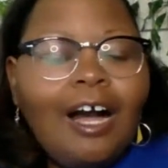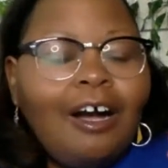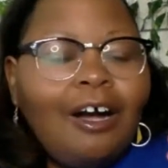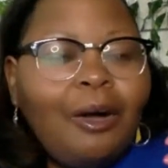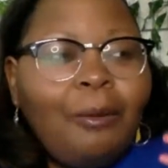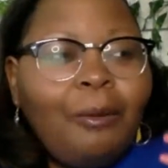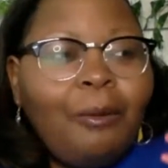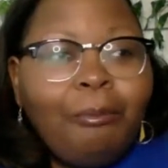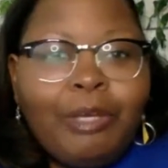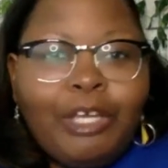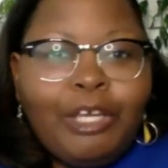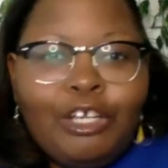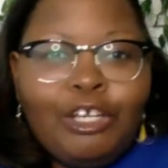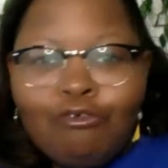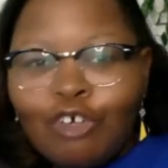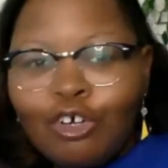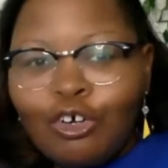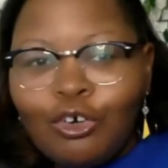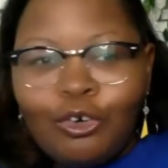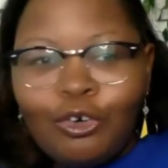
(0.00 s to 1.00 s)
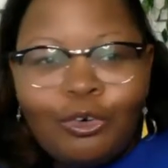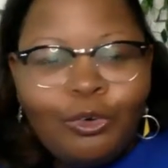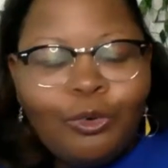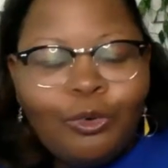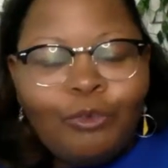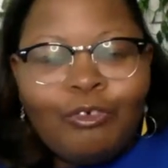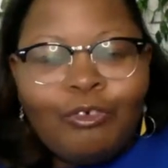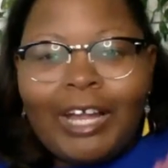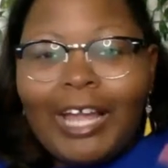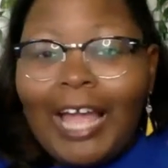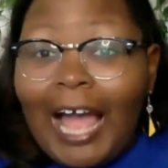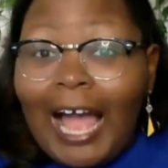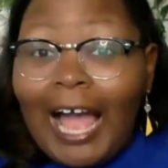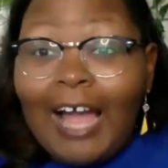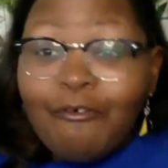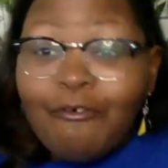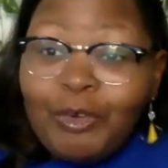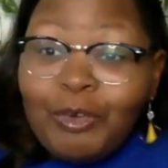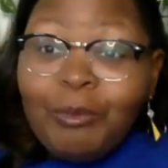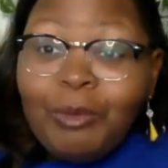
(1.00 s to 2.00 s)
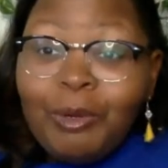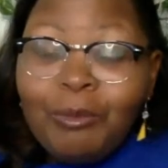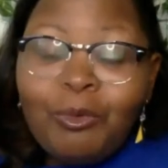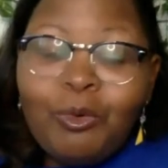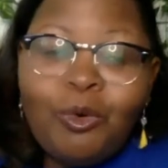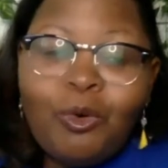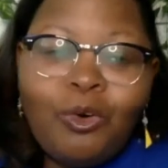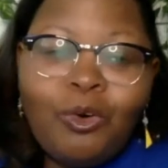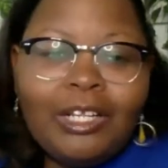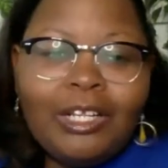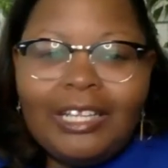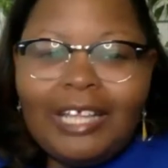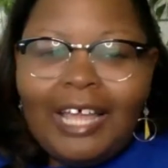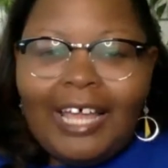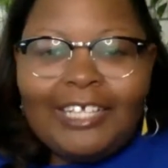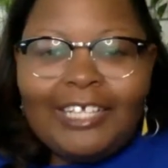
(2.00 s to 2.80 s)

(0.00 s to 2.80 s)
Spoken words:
B-roll, right? I remember all of that.